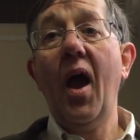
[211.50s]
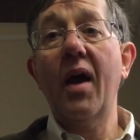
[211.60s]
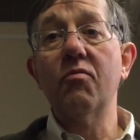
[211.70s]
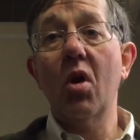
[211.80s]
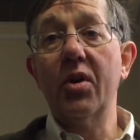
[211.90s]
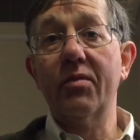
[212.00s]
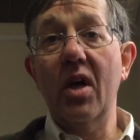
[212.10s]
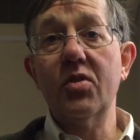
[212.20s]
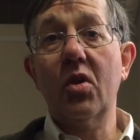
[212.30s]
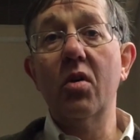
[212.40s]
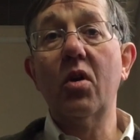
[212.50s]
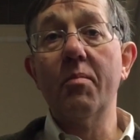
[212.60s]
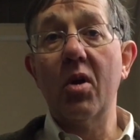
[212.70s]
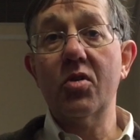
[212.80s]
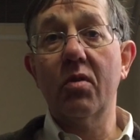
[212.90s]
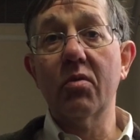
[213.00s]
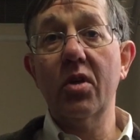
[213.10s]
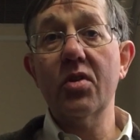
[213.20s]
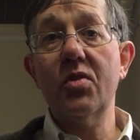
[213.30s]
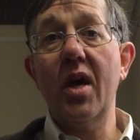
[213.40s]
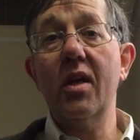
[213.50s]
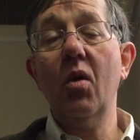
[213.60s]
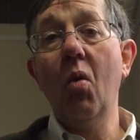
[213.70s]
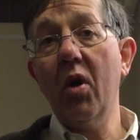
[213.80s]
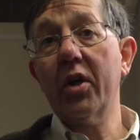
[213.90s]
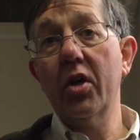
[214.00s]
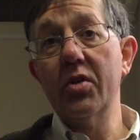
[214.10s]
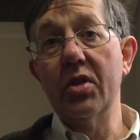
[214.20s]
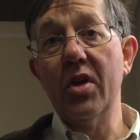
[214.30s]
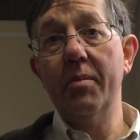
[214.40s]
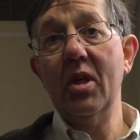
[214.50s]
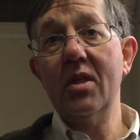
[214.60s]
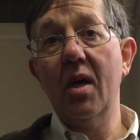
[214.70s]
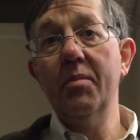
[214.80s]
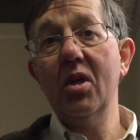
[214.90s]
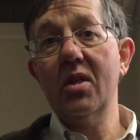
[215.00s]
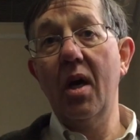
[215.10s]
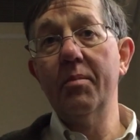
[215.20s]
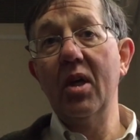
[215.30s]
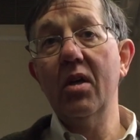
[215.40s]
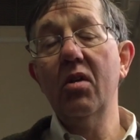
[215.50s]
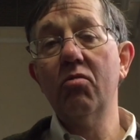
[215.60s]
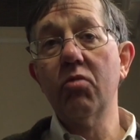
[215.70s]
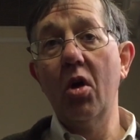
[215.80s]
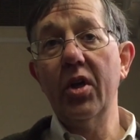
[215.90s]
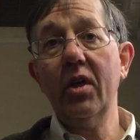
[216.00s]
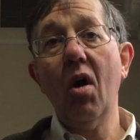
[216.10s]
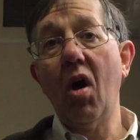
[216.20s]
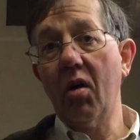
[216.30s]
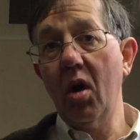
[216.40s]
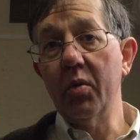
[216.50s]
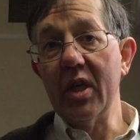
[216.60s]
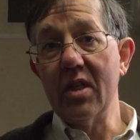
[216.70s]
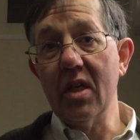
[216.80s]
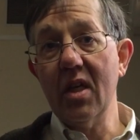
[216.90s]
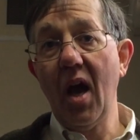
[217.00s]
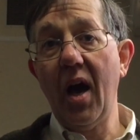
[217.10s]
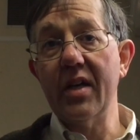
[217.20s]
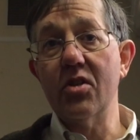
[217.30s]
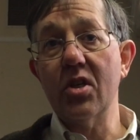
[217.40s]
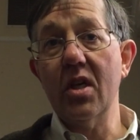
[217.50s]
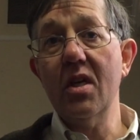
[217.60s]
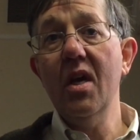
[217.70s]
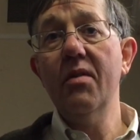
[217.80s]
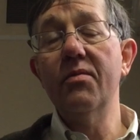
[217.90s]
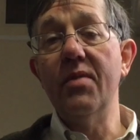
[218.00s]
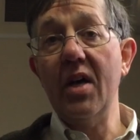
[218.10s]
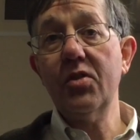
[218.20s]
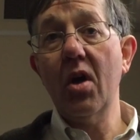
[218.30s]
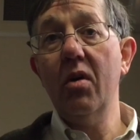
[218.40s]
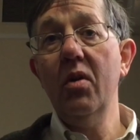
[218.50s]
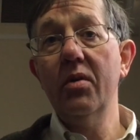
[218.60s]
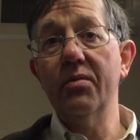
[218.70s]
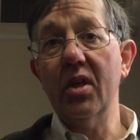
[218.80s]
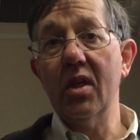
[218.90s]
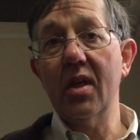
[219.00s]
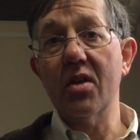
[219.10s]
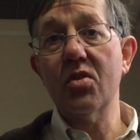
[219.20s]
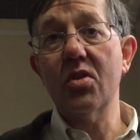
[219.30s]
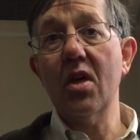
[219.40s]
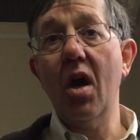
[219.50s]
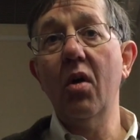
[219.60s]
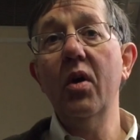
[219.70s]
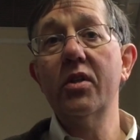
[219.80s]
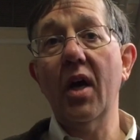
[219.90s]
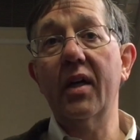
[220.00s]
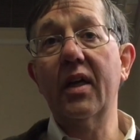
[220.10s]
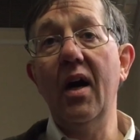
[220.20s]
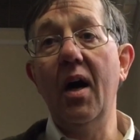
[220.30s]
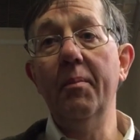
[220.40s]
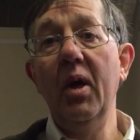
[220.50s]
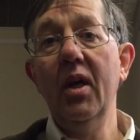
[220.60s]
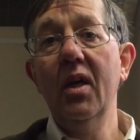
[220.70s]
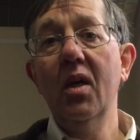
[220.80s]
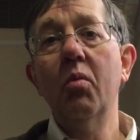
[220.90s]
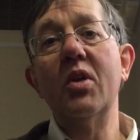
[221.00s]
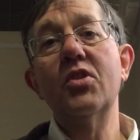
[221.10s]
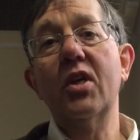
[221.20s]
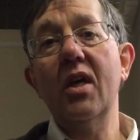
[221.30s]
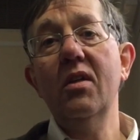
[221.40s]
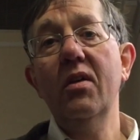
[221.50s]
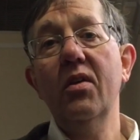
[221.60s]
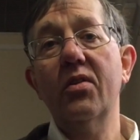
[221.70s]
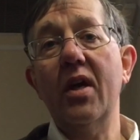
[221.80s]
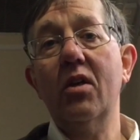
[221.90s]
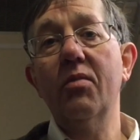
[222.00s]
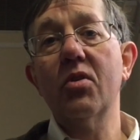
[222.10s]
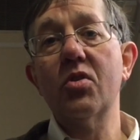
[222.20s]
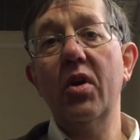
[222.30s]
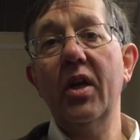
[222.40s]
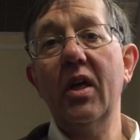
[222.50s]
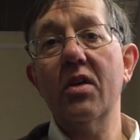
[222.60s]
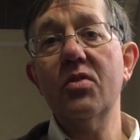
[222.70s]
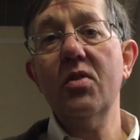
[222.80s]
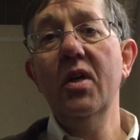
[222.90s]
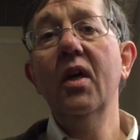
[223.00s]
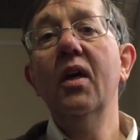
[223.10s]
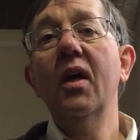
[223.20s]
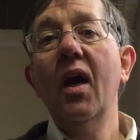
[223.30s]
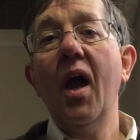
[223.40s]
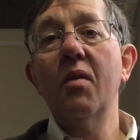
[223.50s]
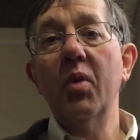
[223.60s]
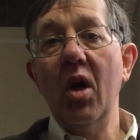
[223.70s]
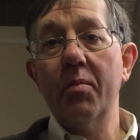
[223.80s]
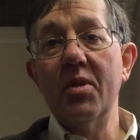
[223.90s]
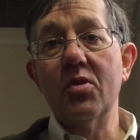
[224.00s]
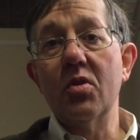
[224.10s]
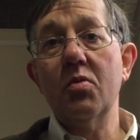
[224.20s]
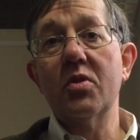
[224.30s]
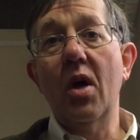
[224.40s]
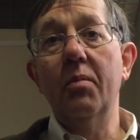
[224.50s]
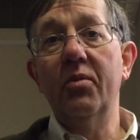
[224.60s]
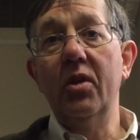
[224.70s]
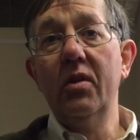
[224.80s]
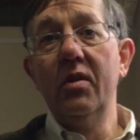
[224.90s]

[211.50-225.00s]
at RoedigVesco Commercial Real Estate or go to www.roedig, R-O-E-D-I-G, Vesco, V-E-S-C-O.com. Once again, thank you for joining us, and we hope this was helpful.